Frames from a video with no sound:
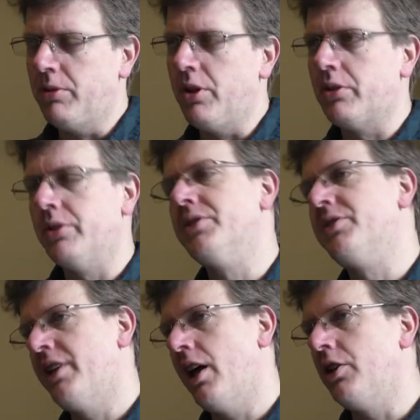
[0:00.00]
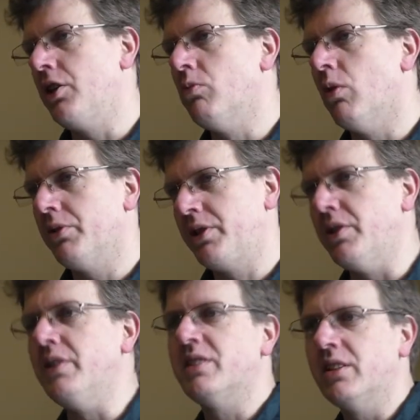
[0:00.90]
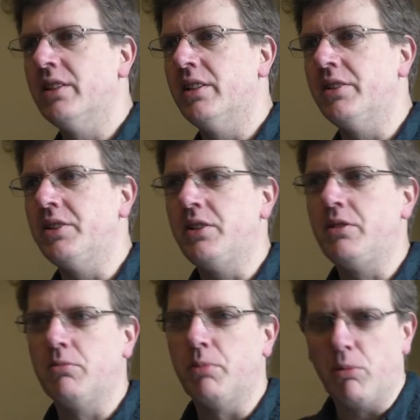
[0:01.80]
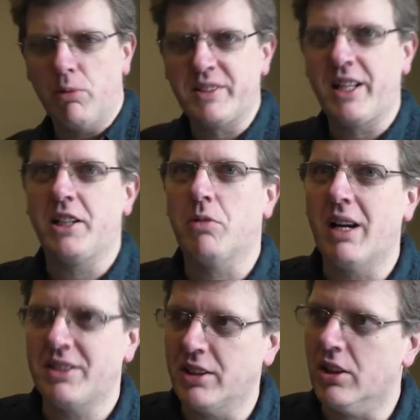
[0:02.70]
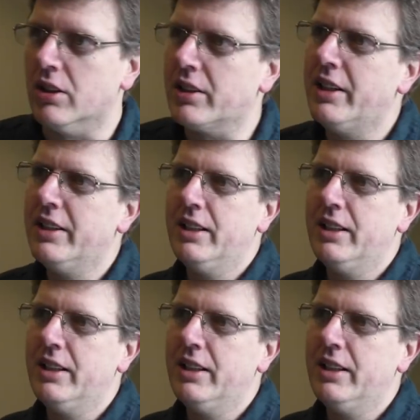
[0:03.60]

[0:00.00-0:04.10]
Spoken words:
We're not going to tell you what you need to learn, we'll tell you where to look.